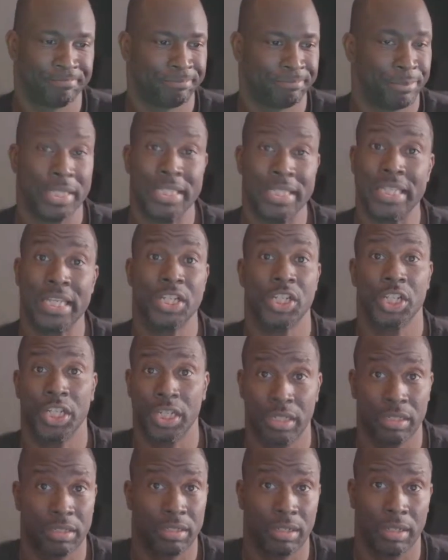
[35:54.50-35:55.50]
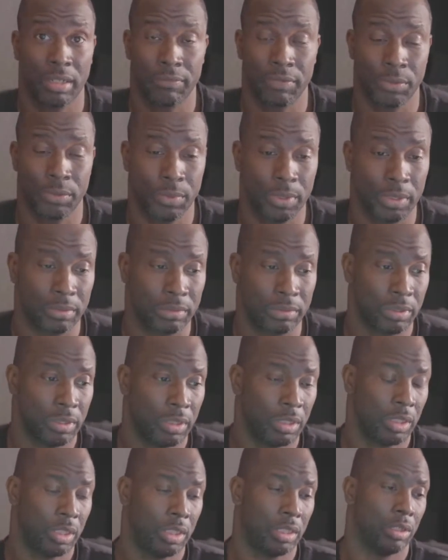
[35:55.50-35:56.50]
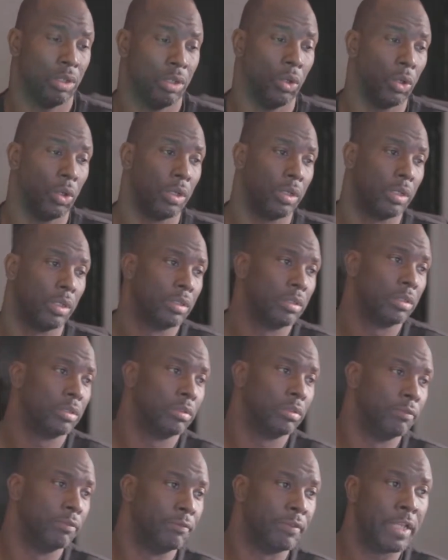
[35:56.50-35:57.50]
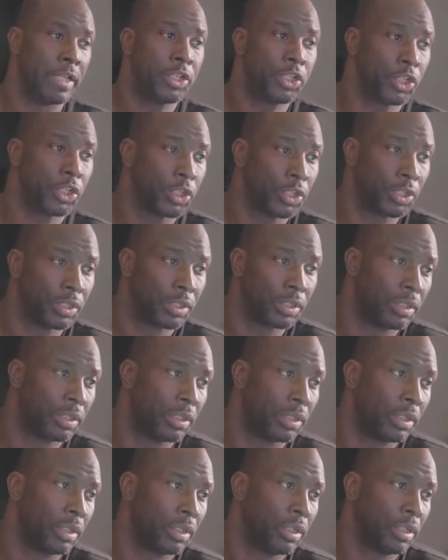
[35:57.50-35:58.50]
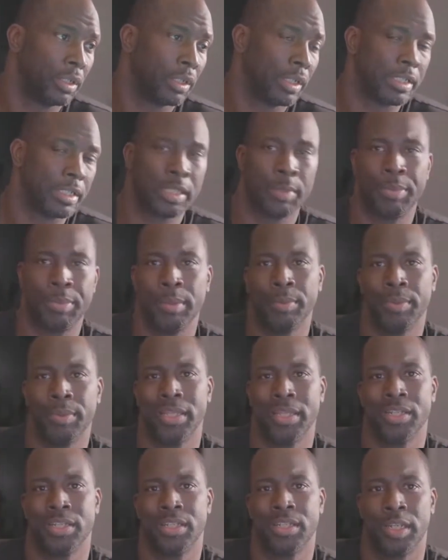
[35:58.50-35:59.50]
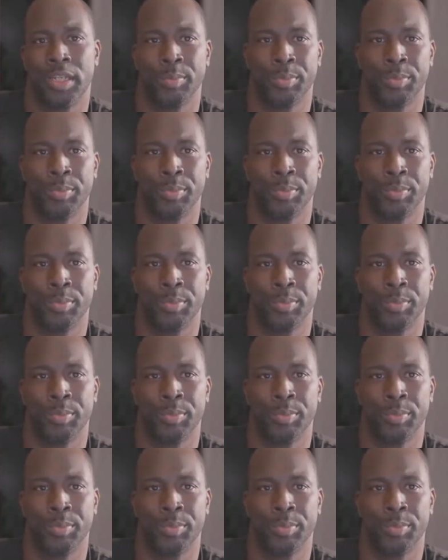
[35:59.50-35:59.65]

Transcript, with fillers: position, if you will, or venture. Because some people they just need a